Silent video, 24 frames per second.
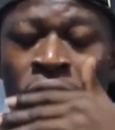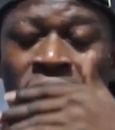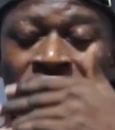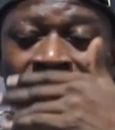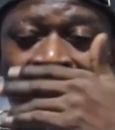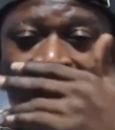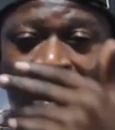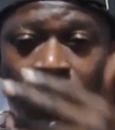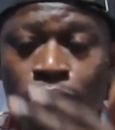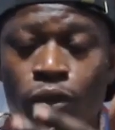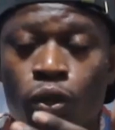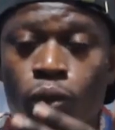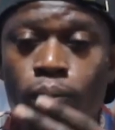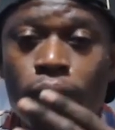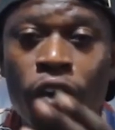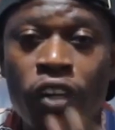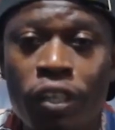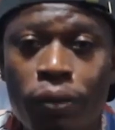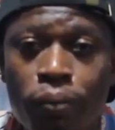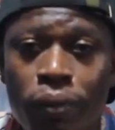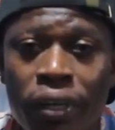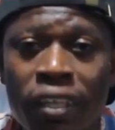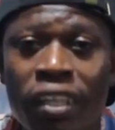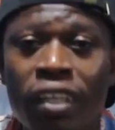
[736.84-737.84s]
relationships to
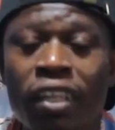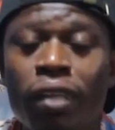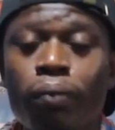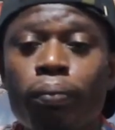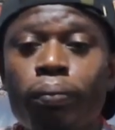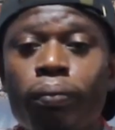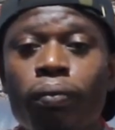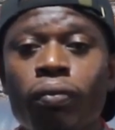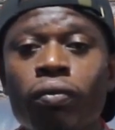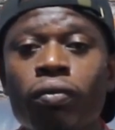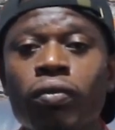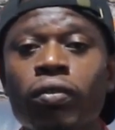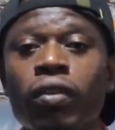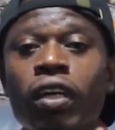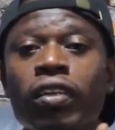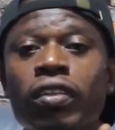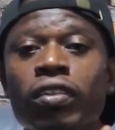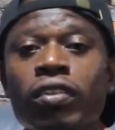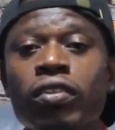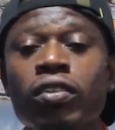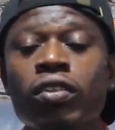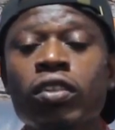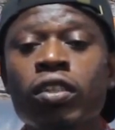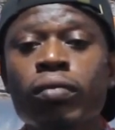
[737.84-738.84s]
married men and,
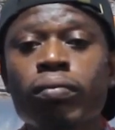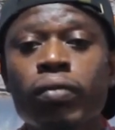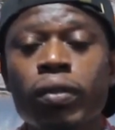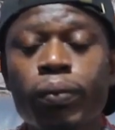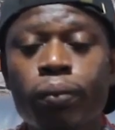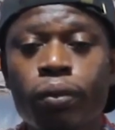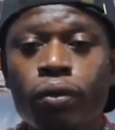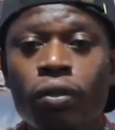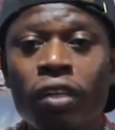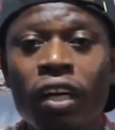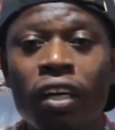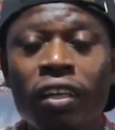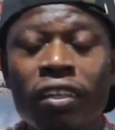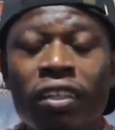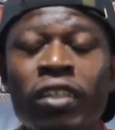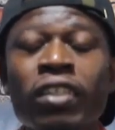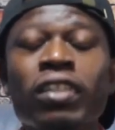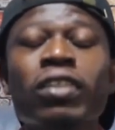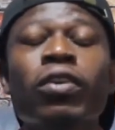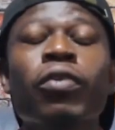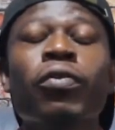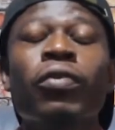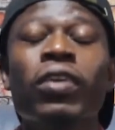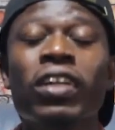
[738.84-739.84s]
and who are
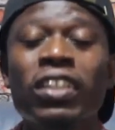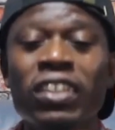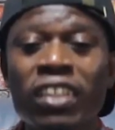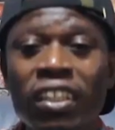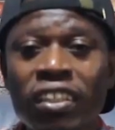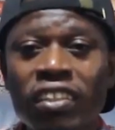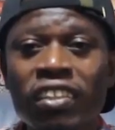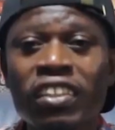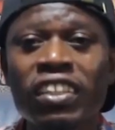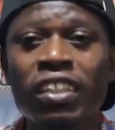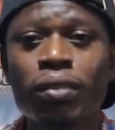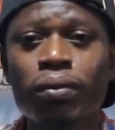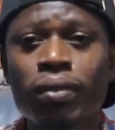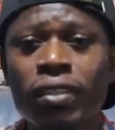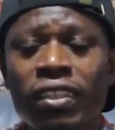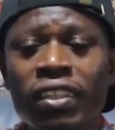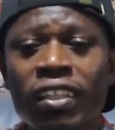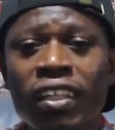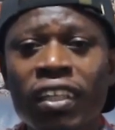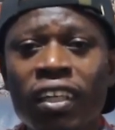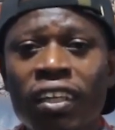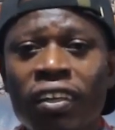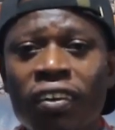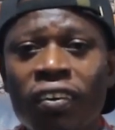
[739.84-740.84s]
in
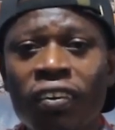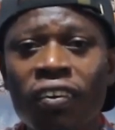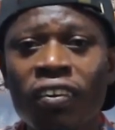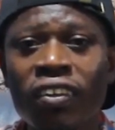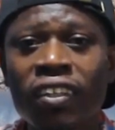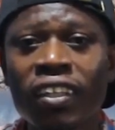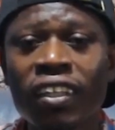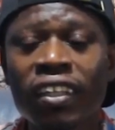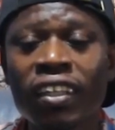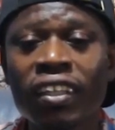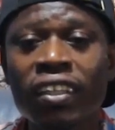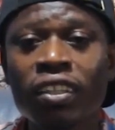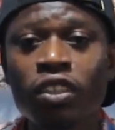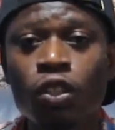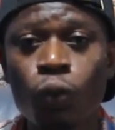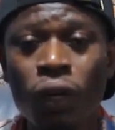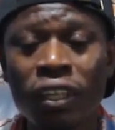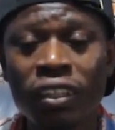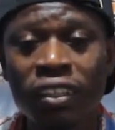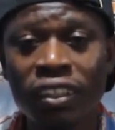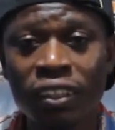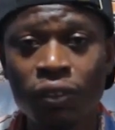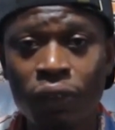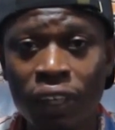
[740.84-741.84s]
relationships Okay,
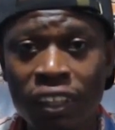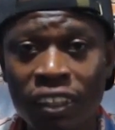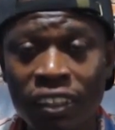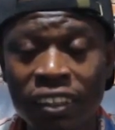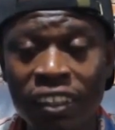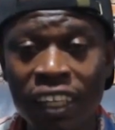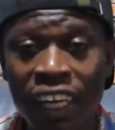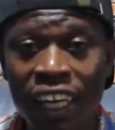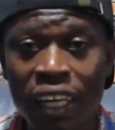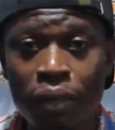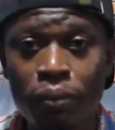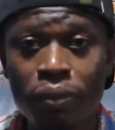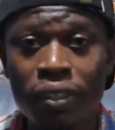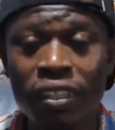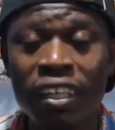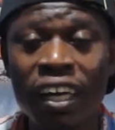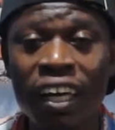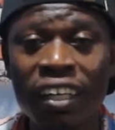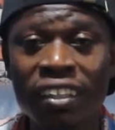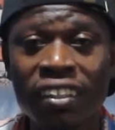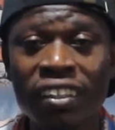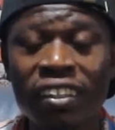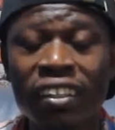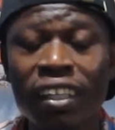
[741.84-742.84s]
so one one time
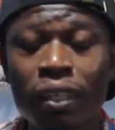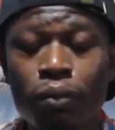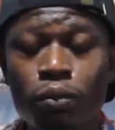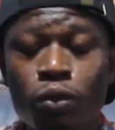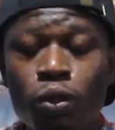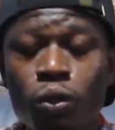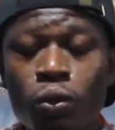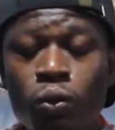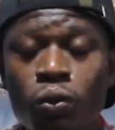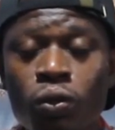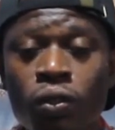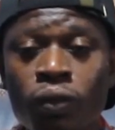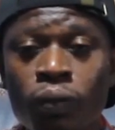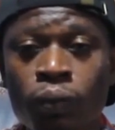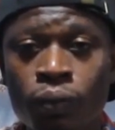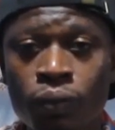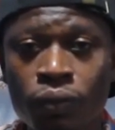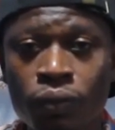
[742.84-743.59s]
he asked them to